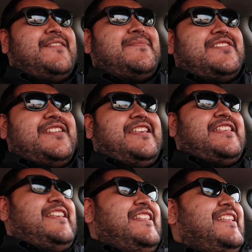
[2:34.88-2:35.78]

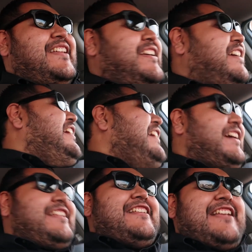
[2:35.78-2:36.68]
shaking,
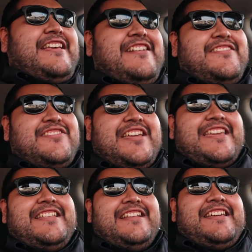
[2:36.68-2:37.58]
and then I hear it
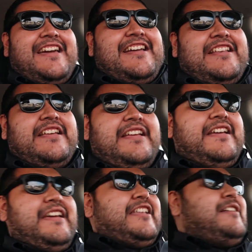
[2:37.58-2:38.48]
shaking again,
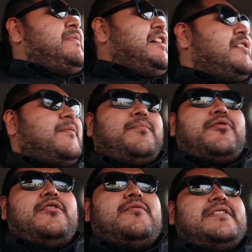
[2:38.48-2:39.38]
and I'm like,
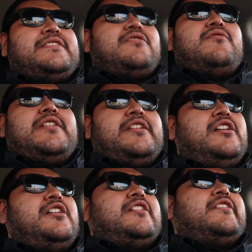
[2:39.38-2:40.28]
bro, what's going
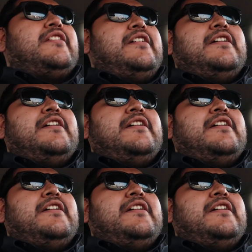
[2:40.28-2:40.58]
on?